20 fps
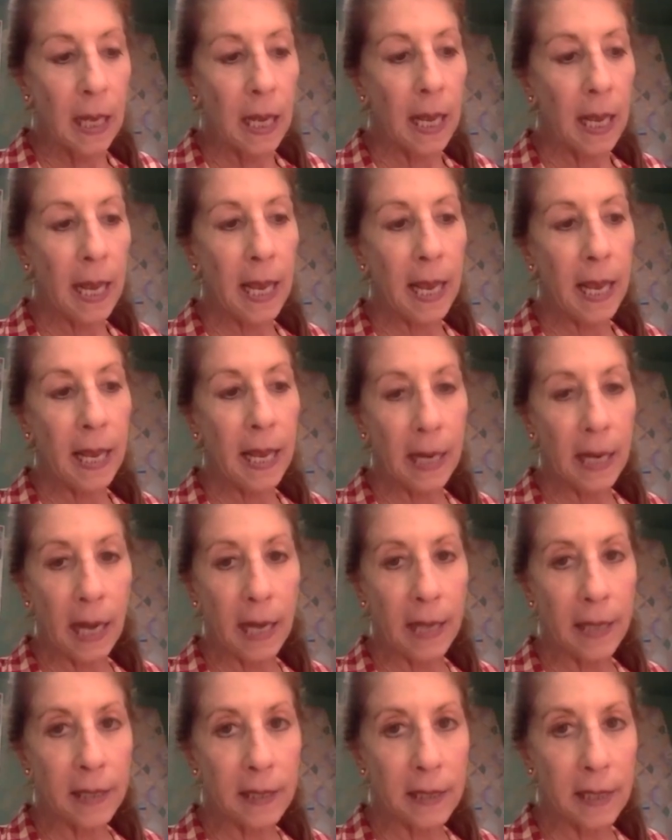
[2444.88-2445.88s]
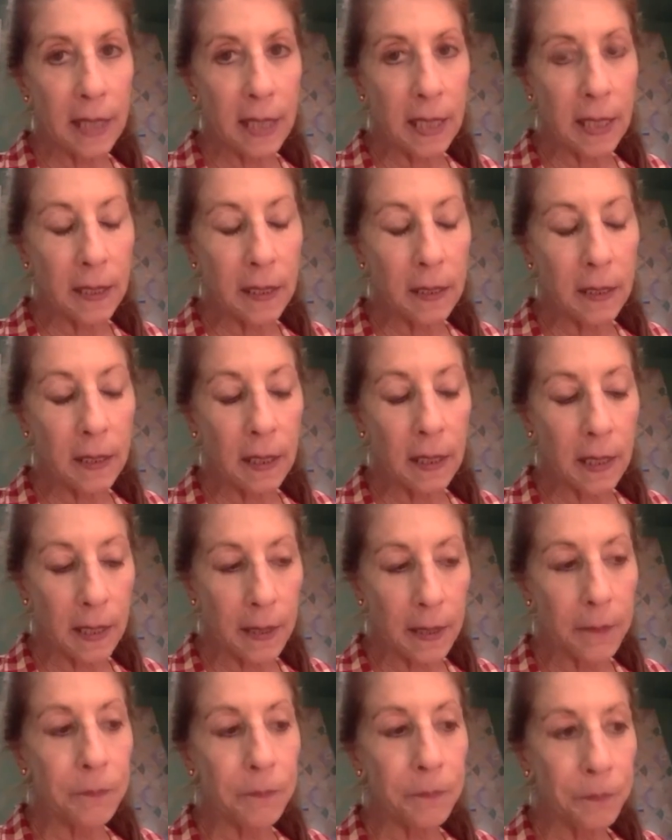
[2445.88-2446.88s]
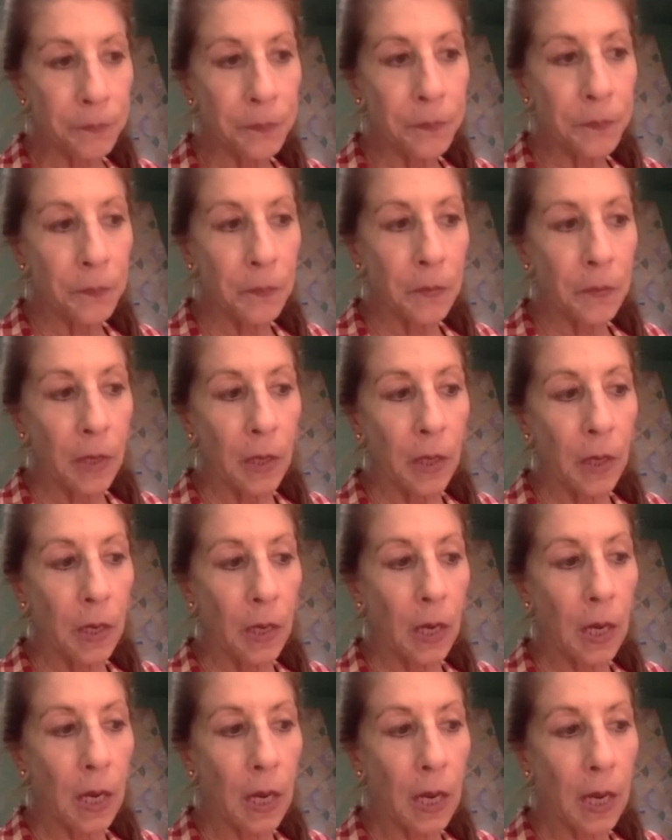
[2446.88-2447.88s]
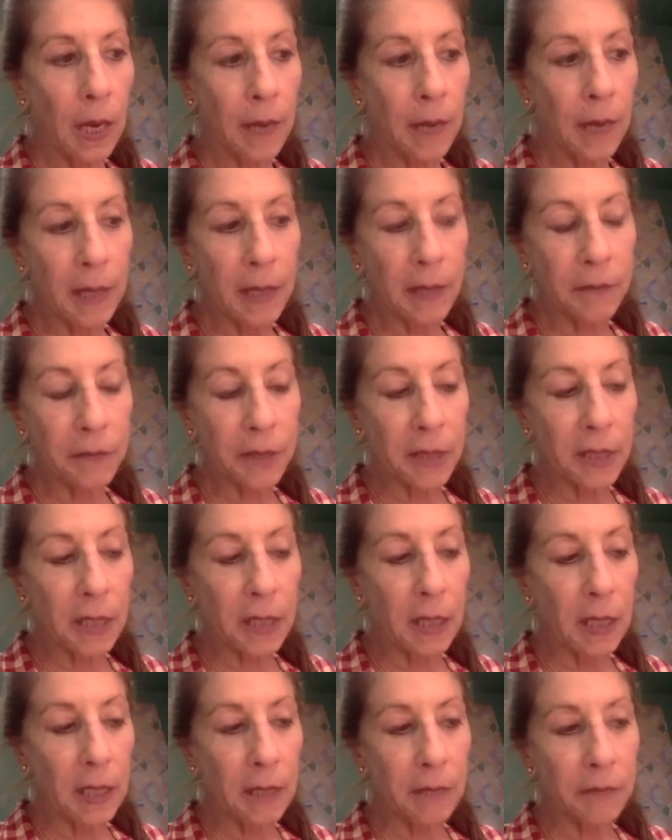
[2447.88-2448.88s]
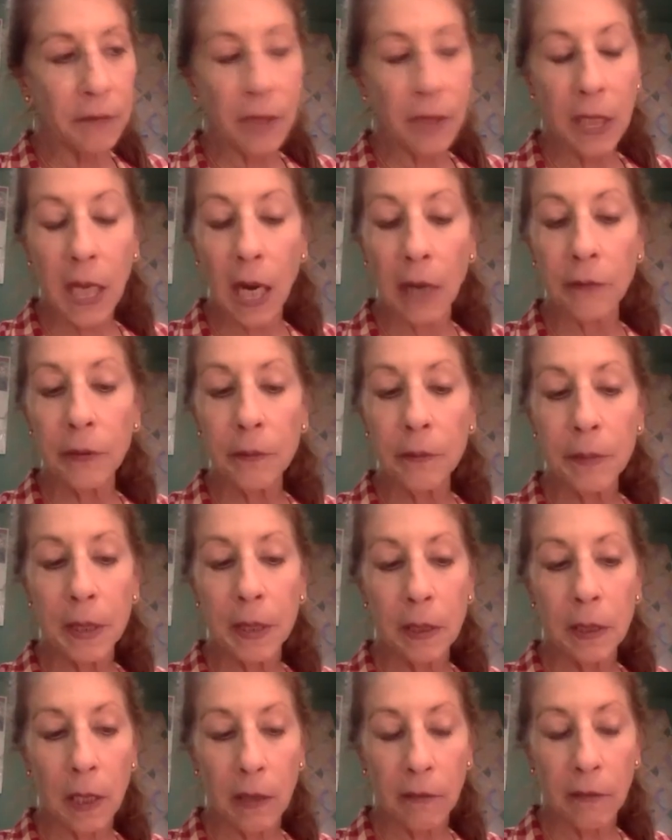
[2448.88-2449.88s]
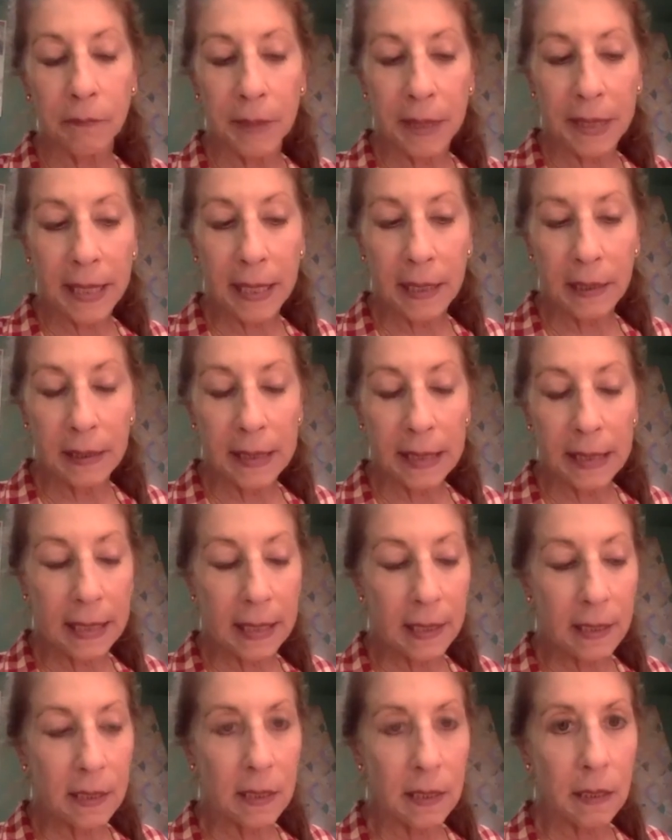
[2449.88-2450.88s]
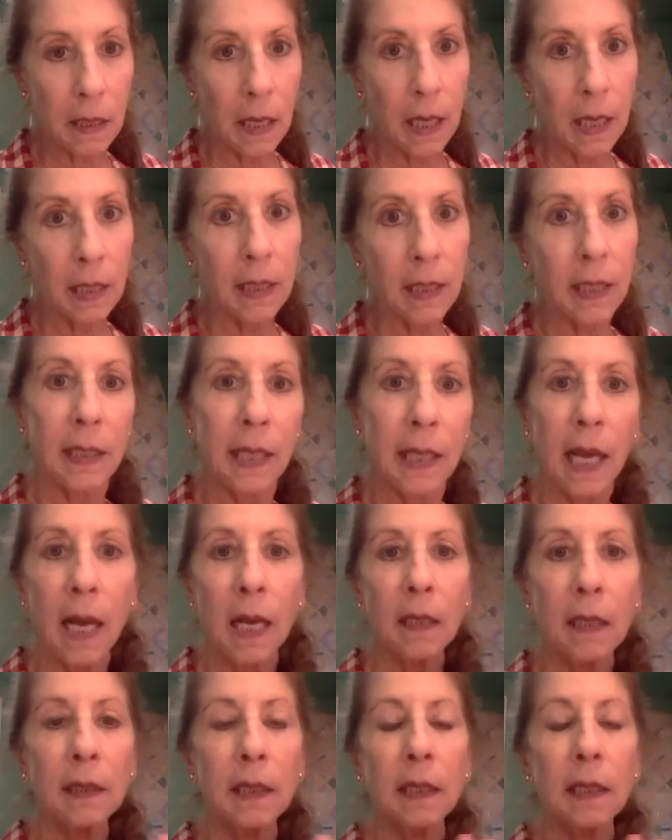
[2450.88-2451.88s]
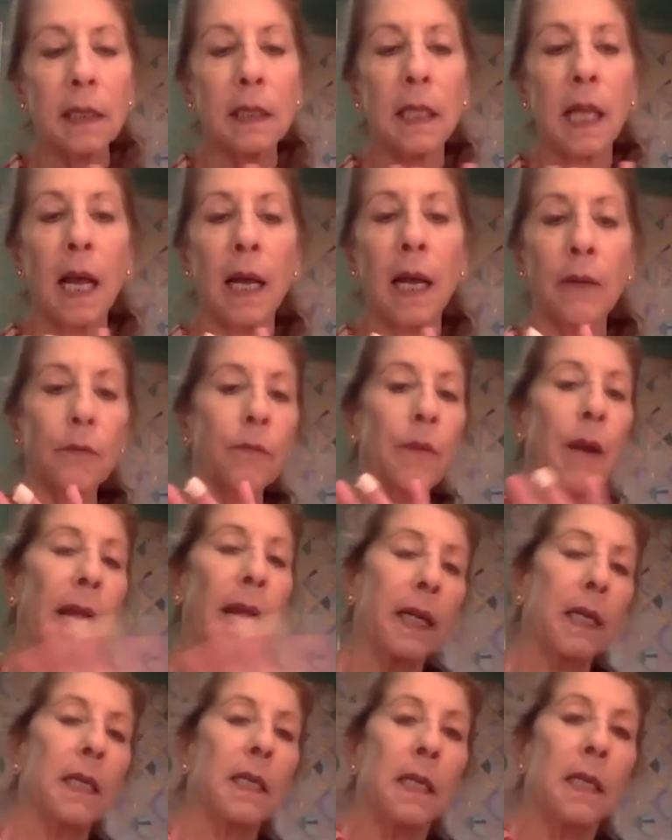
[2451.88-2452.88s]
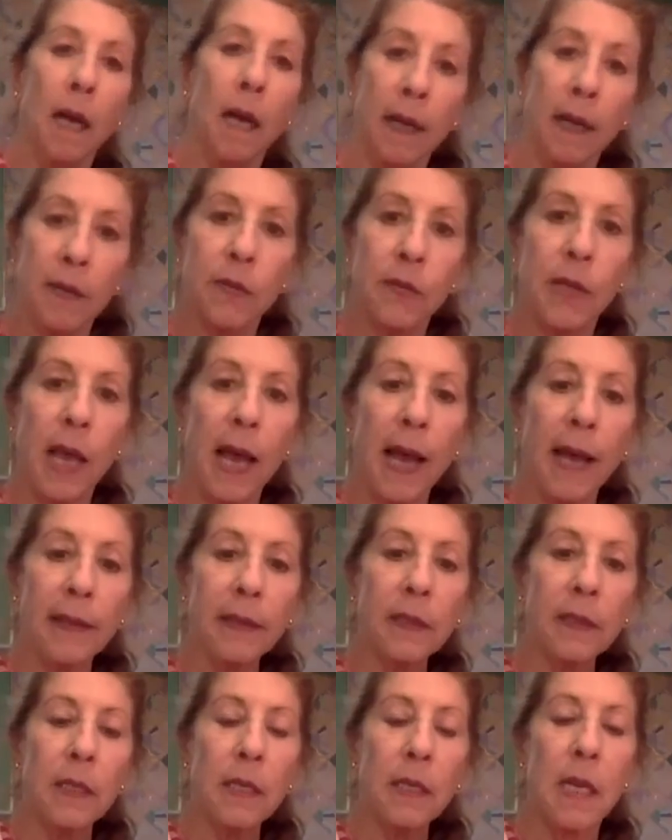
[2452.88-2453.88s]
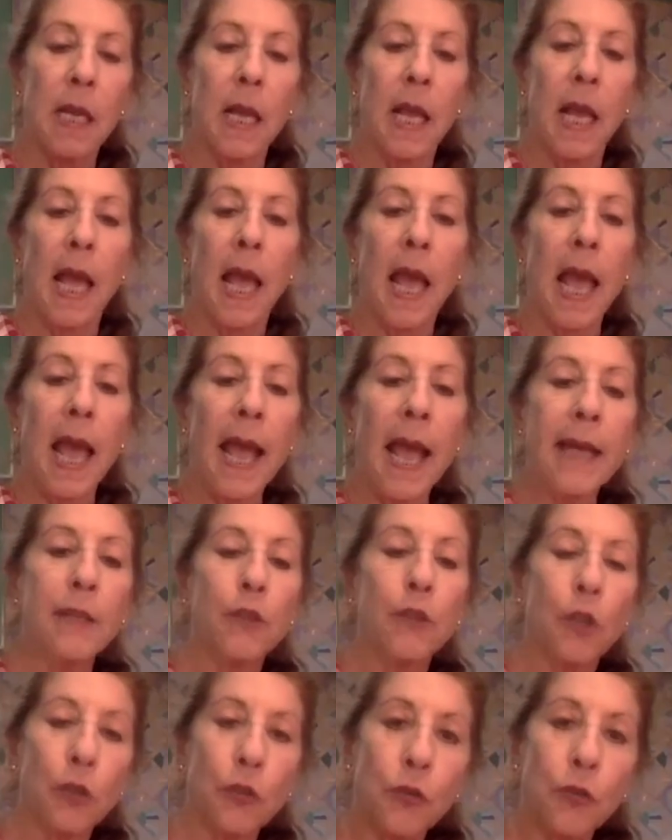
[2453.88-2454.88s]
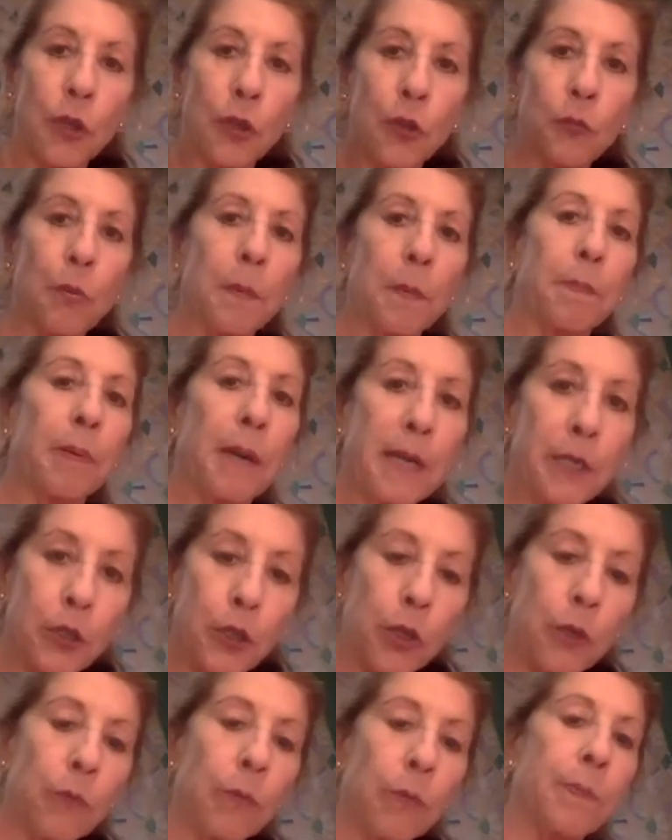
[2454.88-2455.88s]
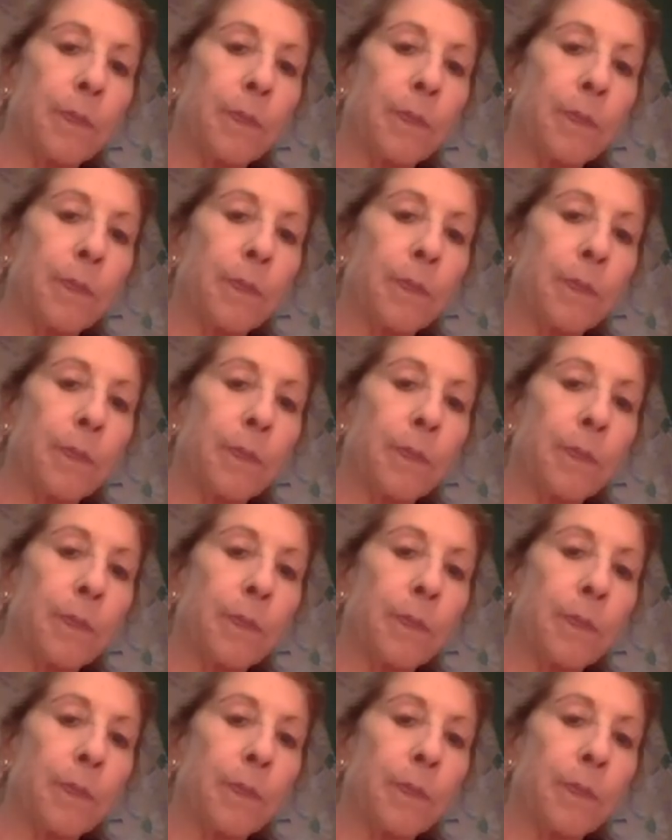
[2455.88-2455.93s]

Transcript: And I think if the government of Miguel Diaz-Canel does not recognize that and just does repression,